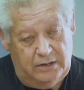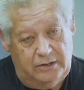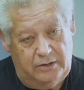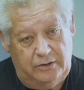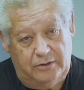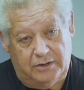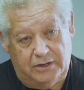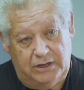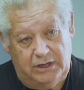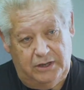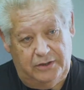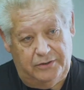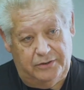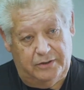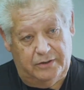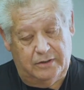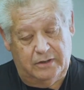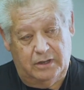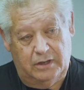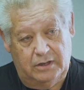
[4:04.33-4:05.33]
you could
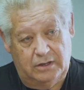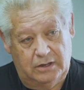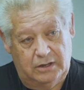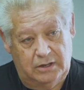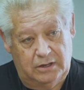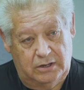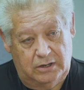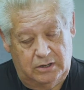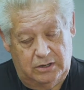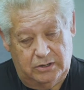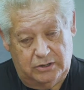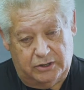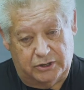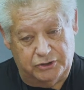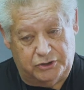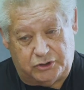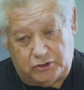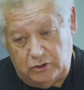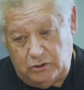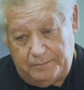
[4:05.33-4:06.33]
either
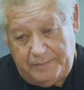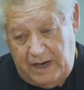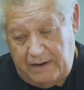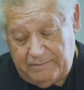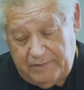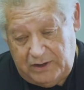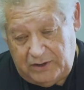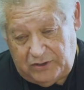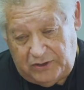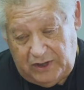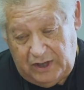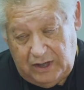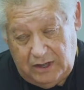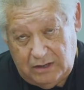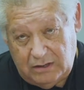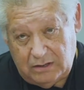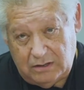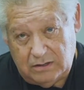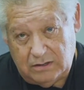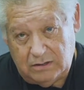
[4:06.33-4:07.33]
consume
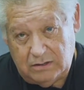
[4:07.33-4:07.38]
everything,